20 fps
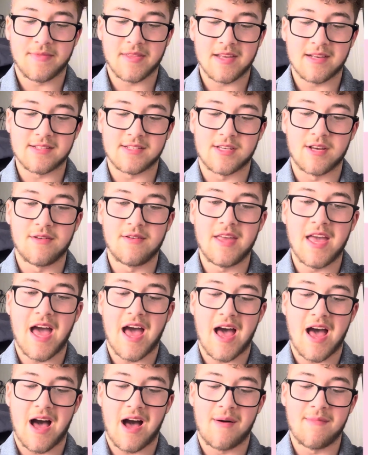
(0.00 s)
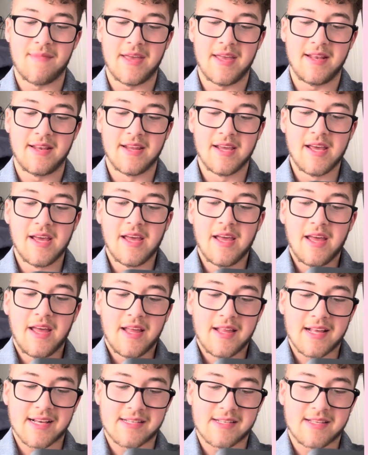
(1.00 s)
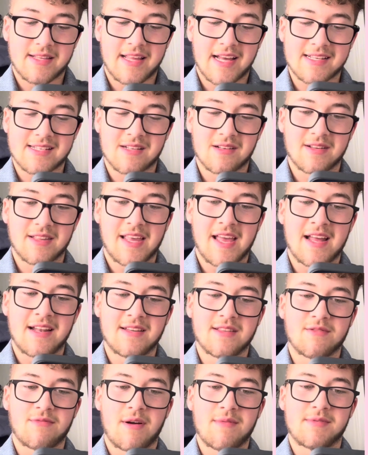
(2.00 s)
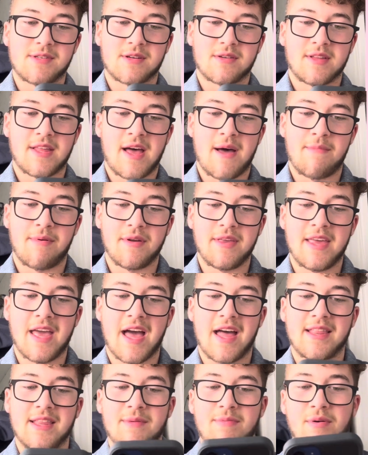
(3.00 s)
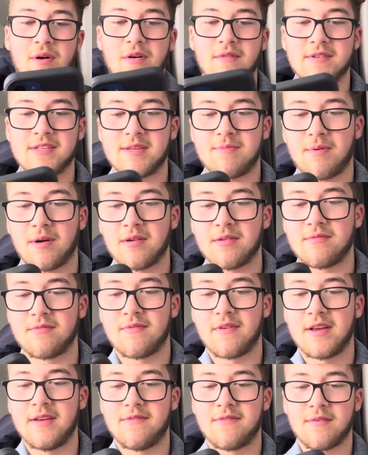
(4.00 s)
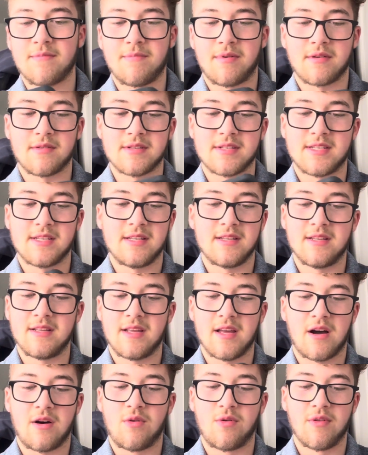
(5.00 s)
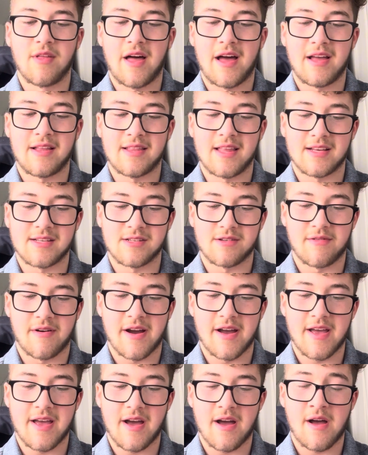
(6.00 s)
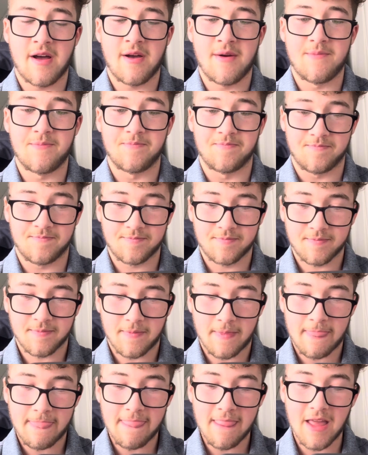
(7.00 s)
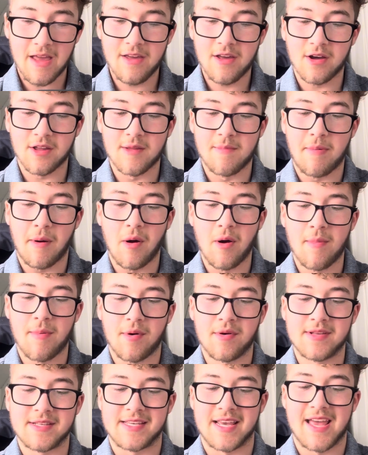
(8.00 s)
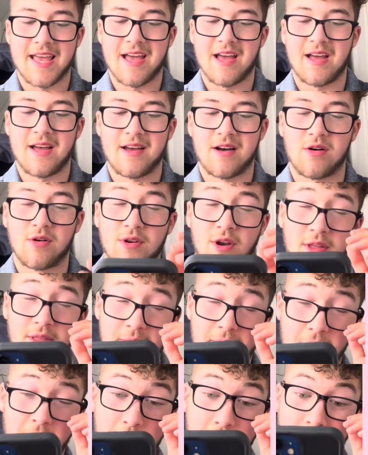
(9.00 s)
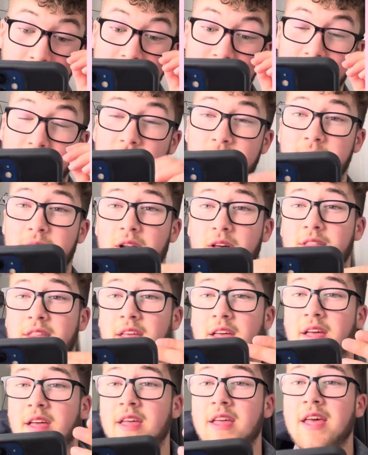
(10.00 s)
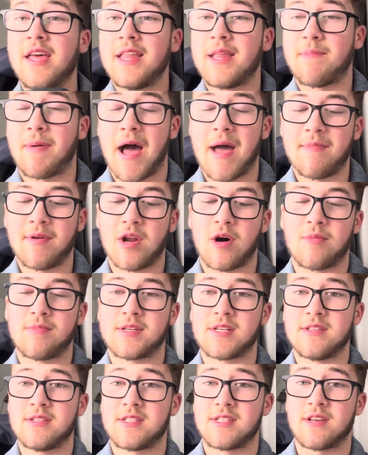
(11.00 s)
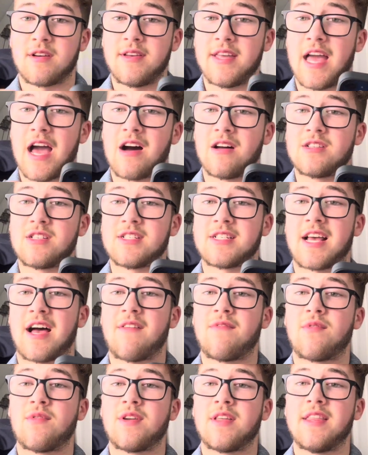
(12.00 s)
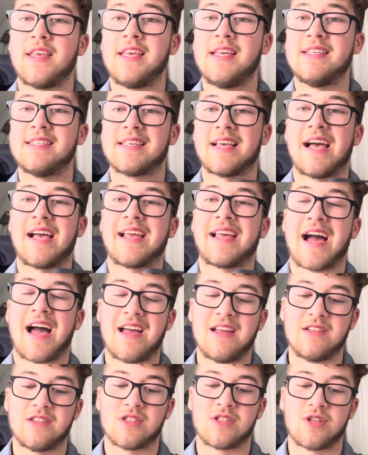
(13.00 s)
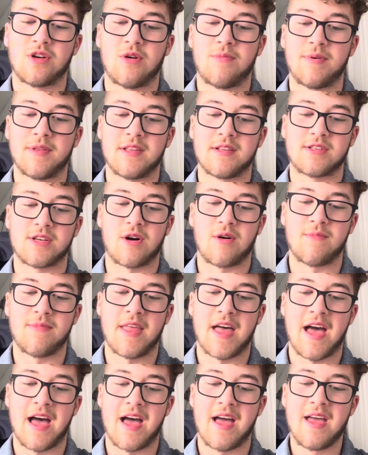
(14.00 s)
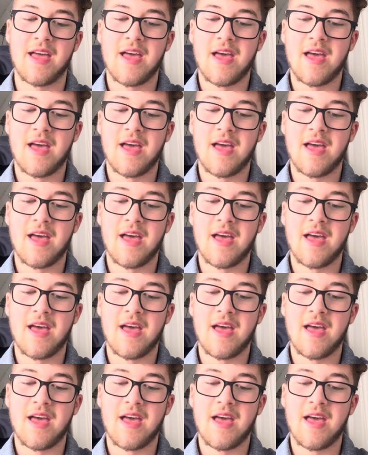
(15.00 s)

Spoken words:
So yeah, I mean, that's like the end of the website there. But yeah, the privacy policy, refund policy, all that's great. You got the buy buttons here, or not the buy button, sorry, but like the payment options. So yeah, I'll just have one of these again, just up at the top there,